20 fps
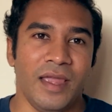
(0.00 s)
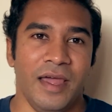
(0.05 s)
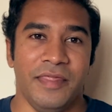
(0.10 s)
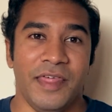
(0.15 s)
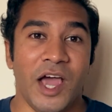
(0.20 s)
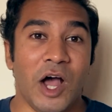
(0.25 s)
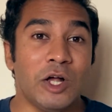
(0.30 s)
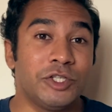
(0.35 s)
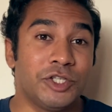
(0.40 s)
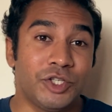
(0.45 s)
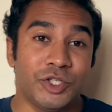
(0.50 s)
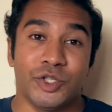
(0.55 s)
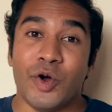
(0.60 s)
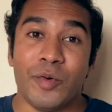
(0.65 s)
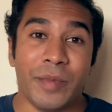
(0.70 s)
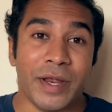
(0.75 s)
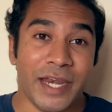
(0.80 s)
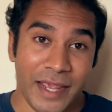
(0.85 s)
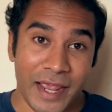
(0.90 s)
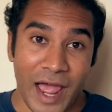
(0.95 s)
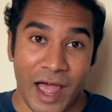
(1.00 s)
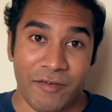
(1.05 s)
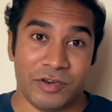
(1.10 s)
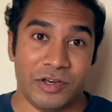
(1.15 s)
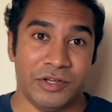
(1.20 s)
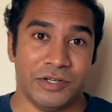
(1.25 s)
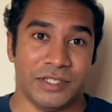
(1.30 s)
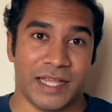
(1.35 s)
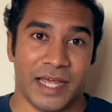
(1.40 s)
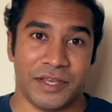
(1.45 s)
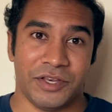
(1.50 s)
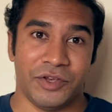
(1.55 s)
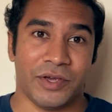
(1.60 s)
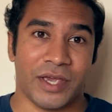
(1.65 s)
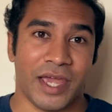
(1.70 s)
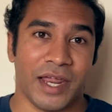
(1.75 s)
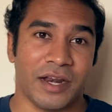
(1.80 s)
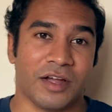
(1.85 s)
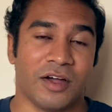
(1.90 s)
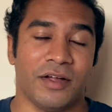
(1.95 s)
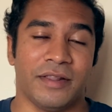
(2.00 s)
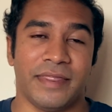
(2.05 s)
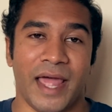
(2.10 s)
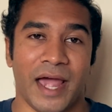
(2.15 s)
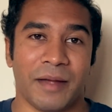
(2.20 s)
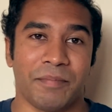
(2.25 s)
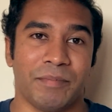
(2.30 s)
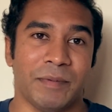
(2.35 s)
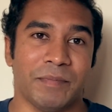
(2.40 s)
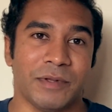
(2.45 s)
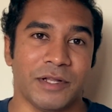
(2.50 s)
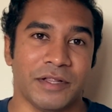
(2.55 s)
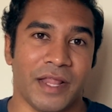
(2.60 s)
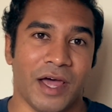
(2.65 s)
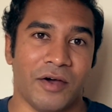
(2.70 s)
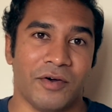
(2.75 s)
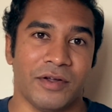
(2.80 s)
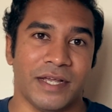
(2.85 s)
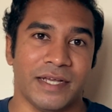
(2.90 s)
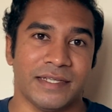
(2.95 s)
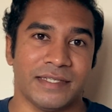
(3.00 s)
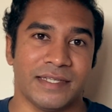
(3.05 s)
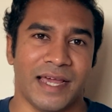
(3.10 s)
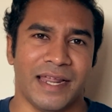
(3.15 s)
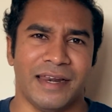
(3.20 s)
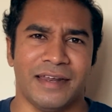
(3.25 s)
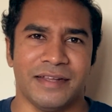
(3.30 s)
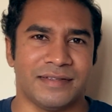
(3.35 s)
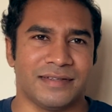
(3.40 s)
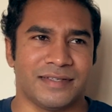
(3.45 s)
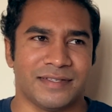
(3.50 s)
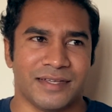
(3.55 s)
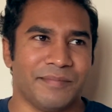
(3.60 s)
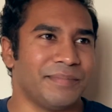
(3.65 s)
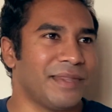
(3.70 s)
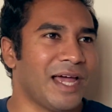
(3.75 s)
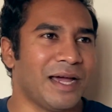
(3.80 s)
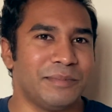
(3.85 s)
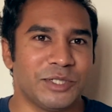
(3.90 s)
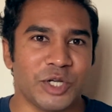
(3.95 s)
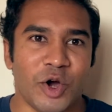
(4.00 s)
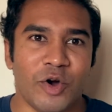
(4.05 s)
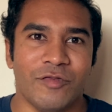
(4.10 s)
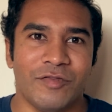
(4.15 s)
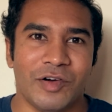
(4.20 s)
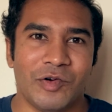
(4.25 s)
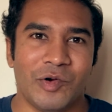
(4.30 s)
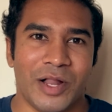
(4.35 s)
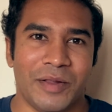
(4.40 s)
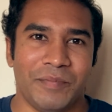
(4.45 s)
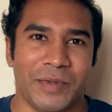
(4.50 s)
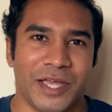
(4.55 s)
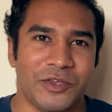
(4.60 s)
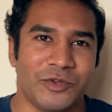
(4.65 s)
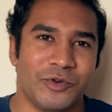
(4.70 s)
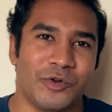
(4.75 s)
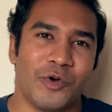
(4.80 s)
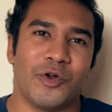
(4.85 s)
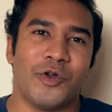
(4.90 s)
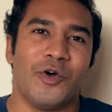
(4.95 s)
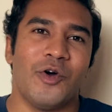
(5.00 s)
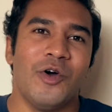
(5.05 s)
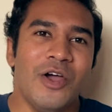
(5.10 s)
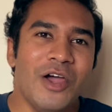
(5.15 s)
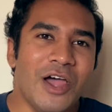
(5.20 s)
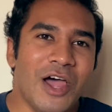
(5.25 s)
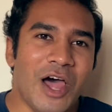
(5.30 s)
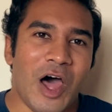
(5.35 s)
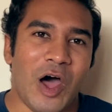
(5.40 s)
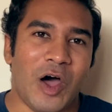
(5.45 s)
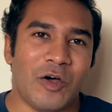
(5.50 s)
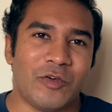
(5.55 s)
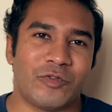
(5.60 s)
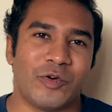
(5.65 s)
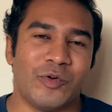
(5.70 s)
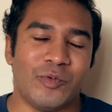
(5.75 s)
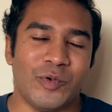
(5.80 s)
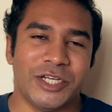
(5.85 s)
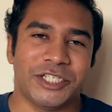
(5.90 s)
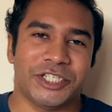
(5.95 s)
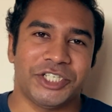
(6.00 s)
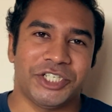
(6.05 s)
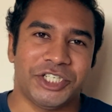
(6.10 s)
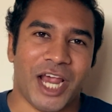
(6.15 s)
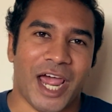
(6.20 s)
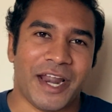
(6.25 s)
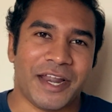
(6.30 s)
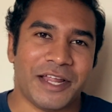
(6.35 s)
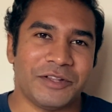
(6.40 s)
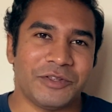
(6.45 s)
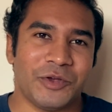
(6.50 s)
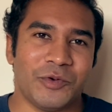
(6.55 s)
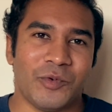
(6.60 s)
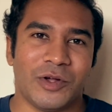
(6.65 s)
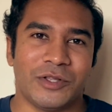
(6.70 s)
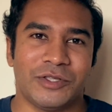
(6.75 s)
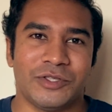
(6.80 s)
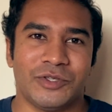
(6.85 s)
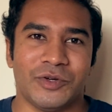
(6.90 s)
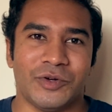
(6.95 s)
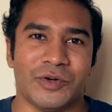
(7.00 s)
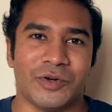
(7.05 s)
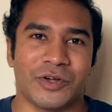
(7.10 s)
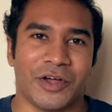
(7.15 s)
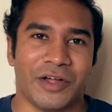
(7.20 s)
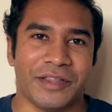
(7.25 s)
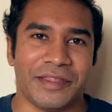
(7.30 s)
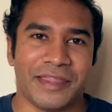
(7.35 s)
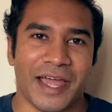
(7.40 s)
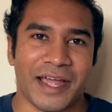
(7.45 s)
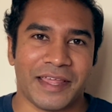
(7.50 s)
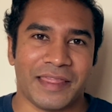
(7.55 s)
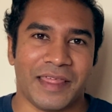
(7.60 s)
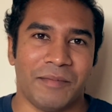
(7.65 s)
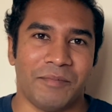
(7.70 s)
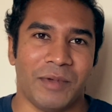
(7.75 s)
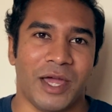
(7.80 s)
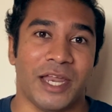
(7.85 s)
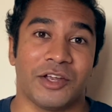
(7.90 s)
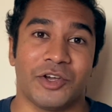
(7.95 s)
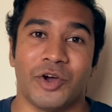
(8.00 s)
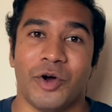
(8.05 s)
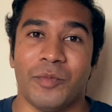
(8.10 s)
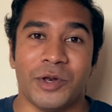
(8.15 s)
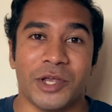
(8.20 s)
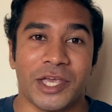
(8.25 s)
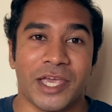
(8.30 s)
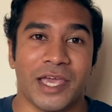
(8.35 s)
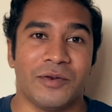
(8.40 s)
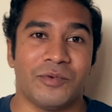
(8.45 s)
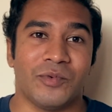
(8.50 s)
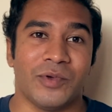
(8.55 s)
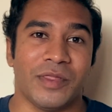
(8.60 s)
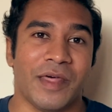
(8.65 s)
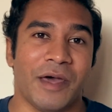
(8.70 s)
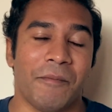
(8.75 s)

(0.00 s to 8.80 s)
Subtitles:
There are so many avenues that you can contact people nowadays, and it's sometimes overwhelming. You don't know through which channel you want to contact them and communicate with